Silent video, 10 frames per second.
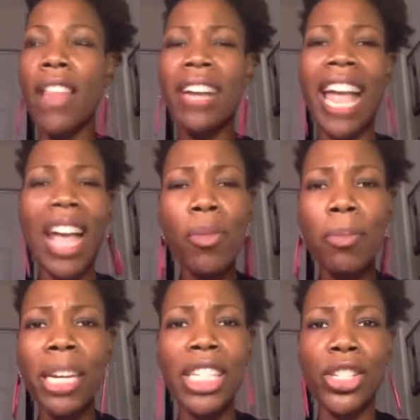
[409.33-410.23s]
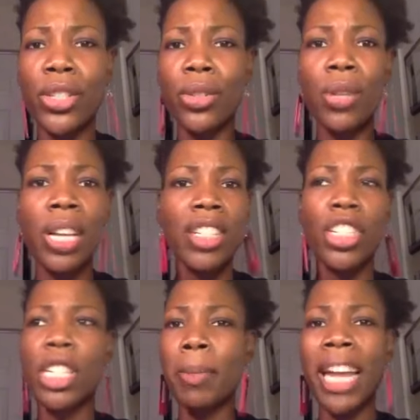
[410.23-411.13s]
Father, help me to
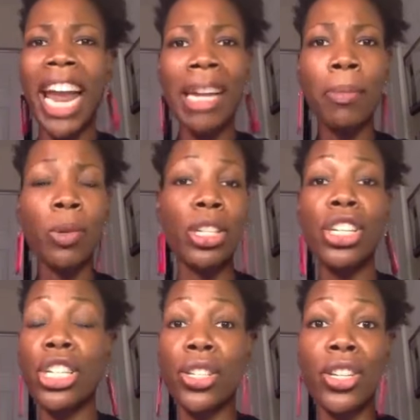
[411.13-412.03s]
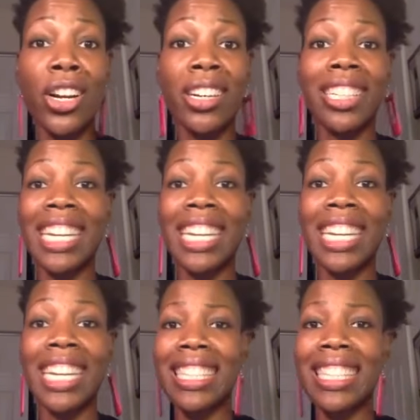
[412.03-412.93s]
just be able to discern
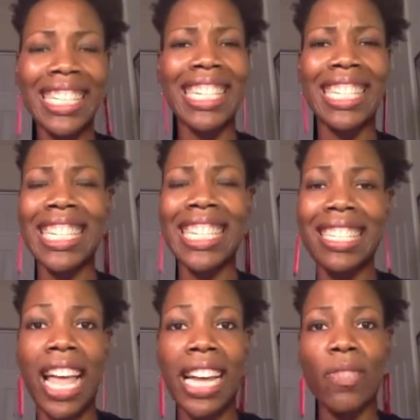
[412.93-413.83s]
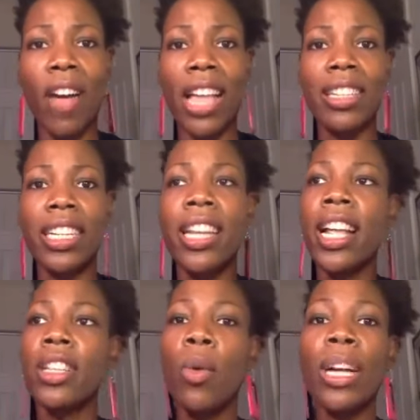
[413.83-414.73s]
his likes, his dislikes,
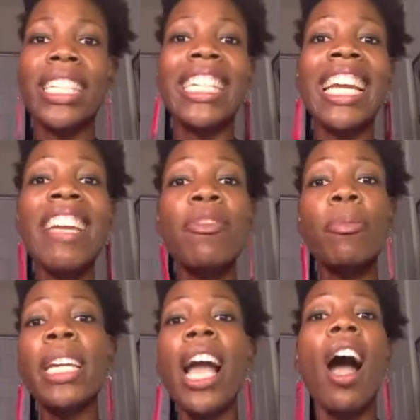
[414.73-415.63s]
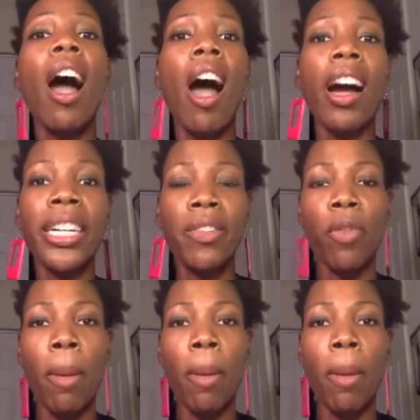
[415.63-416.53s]
Father. Lord, give me a heart
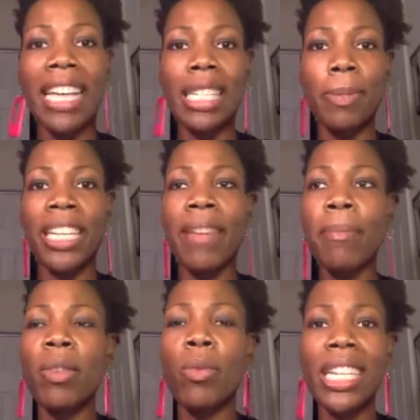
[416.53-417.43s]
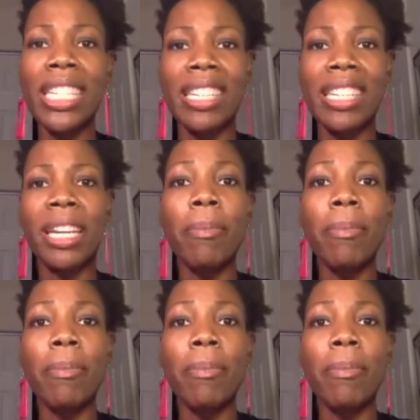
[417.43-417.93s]
for my husband. Give me wisdom.